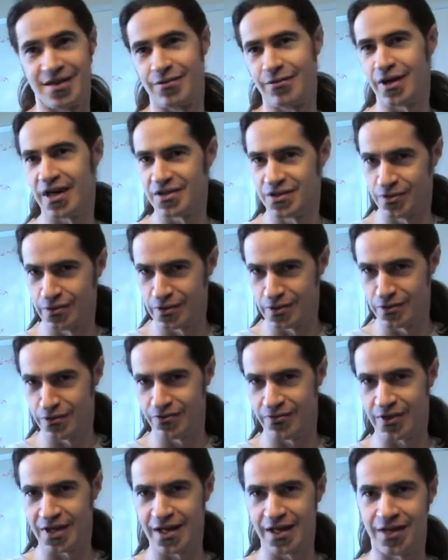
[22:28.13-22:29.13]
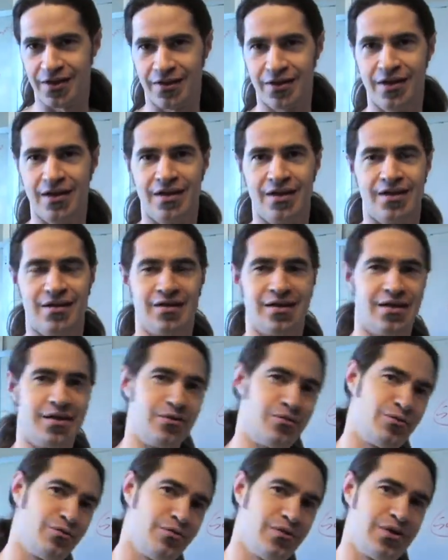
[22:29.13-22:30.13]
They write to a new file,
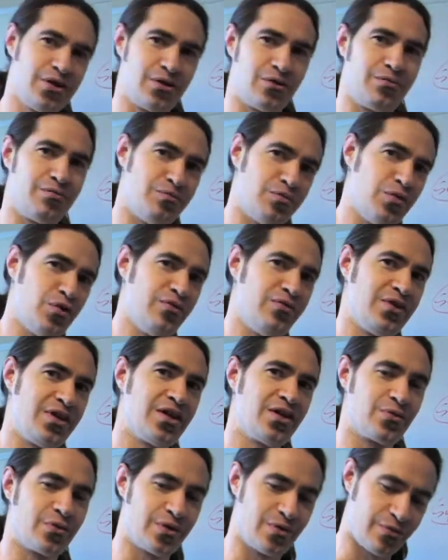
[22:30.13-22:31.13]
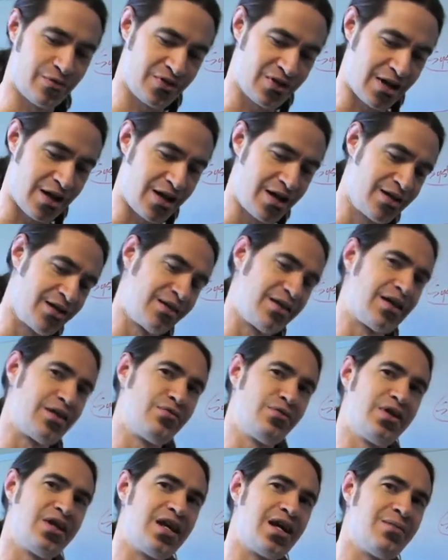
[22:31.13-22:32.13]
they move the other one aside, and
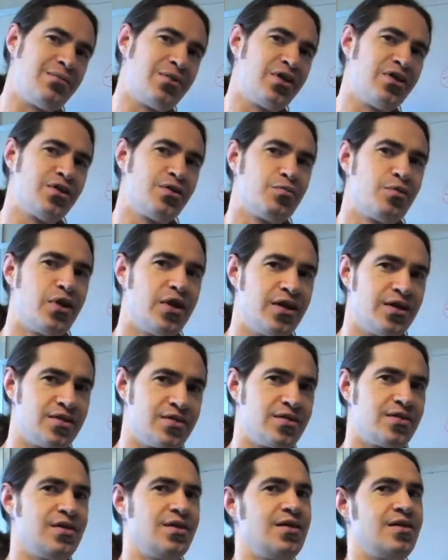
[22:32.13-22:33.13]
then rename it into place.